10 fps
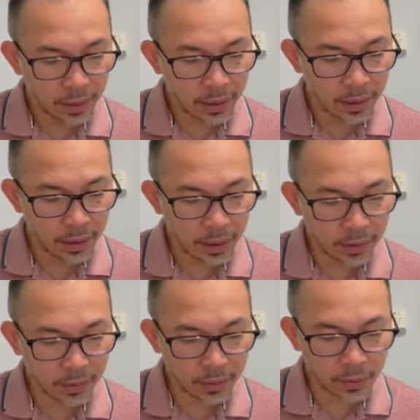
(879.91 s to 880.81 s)
In health
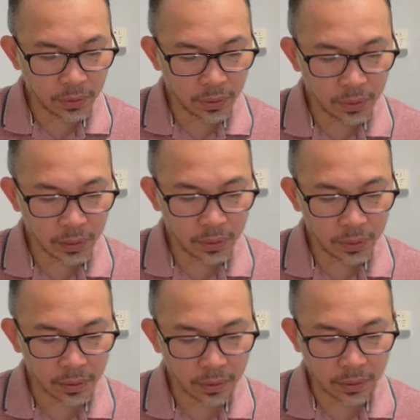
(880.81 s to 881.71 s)
and social care,
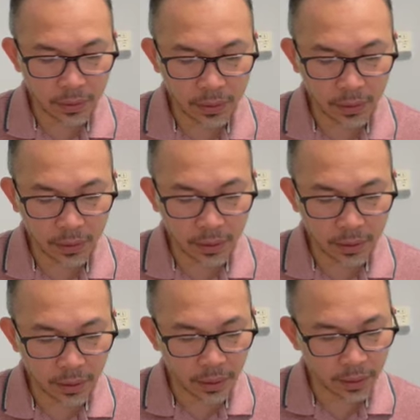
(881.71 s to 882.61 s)
serious incidents
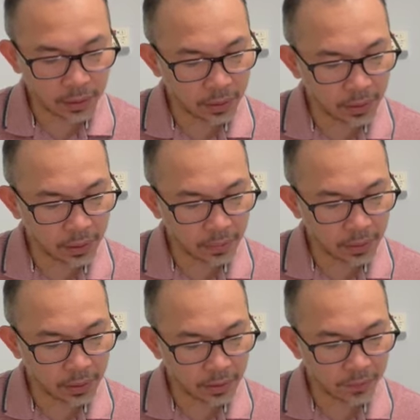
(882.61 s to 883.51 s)
are described
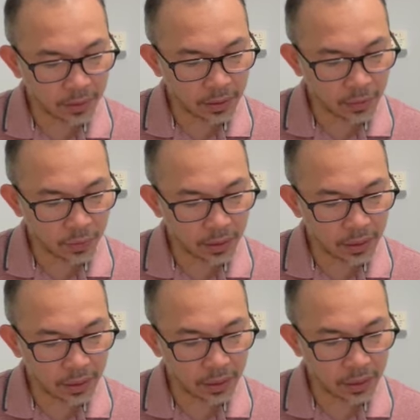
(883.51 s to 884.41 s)
as events which
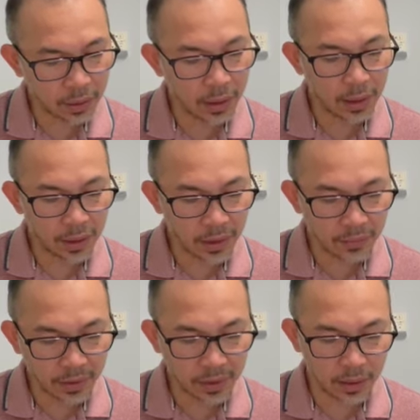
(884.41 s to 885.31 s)
need
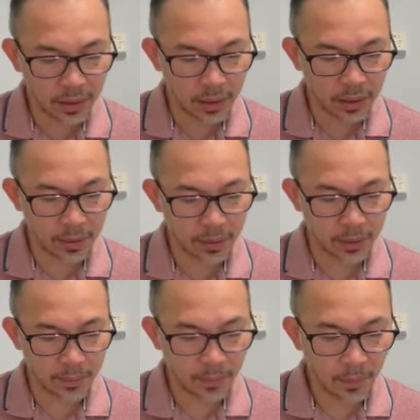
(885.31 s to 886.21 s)
investigation.
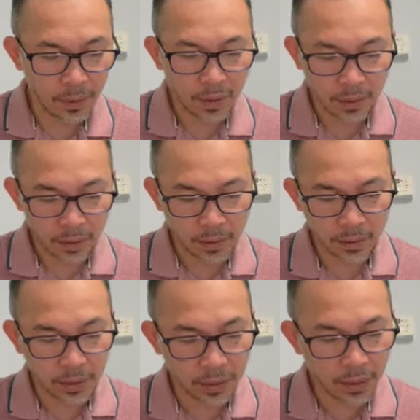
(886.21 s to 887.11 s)
So
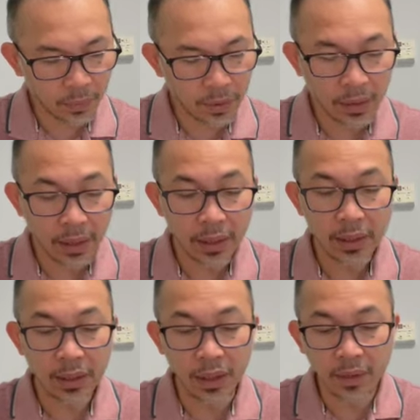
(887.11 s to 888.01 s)
the keyword there
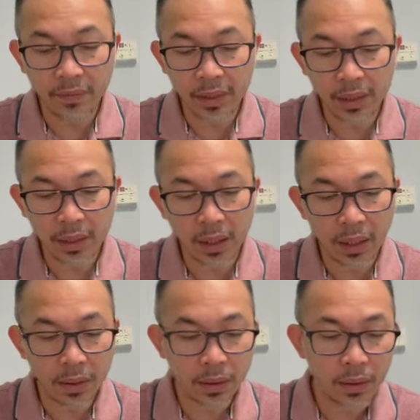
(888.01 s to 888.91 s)
is
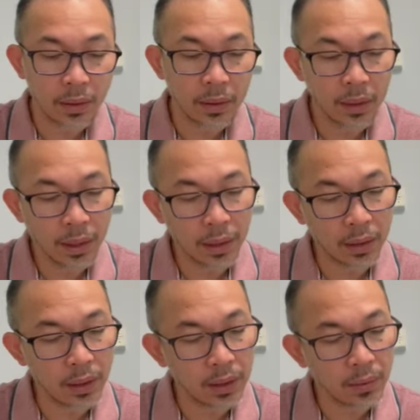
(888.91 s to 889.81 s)
investigation, and
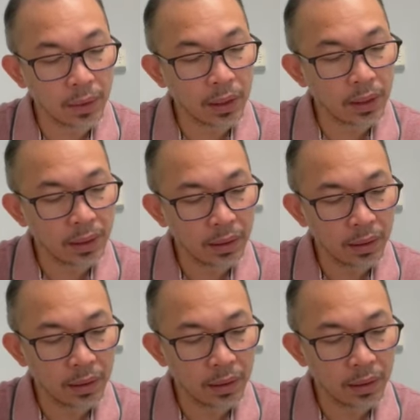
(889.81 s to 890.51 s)
this one